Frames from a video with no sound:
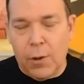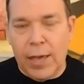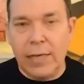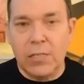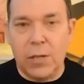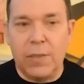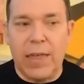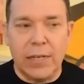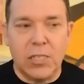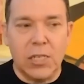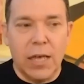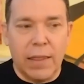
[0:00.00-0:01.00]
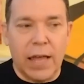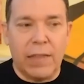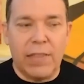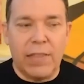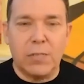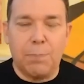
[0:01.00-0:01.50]
Okay, so that's
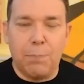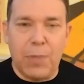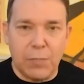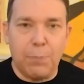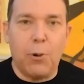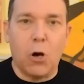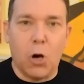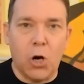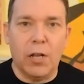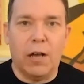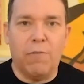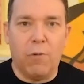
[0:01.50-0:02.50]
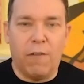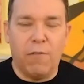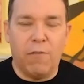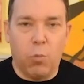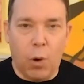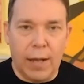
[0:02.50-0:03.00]
that that's that's part of
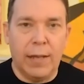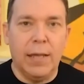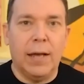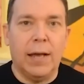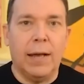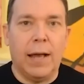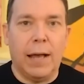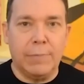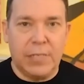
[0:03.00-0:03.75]
of what uh,